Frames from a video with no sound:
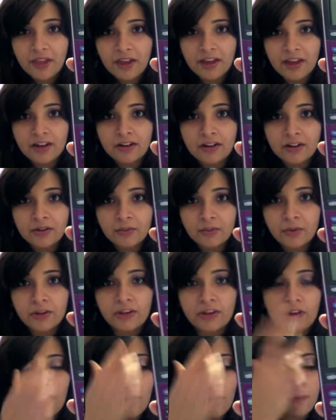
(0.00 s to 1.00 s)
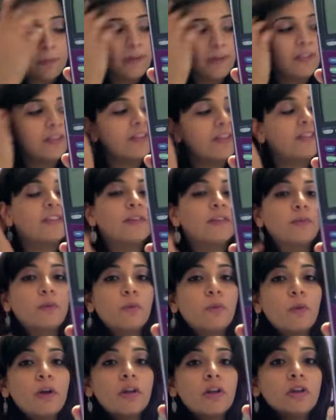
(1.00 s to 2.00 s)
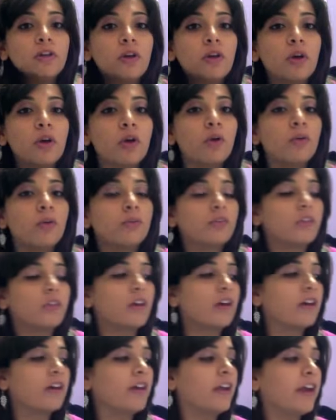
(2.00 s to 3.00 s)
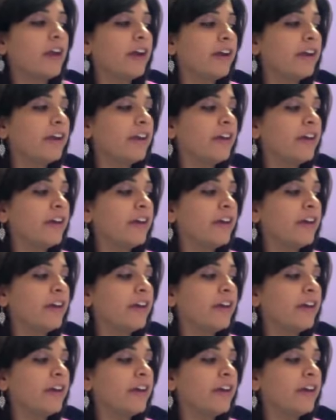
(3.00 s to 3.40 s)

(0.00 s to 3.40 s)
And then when you open this, since we want to know the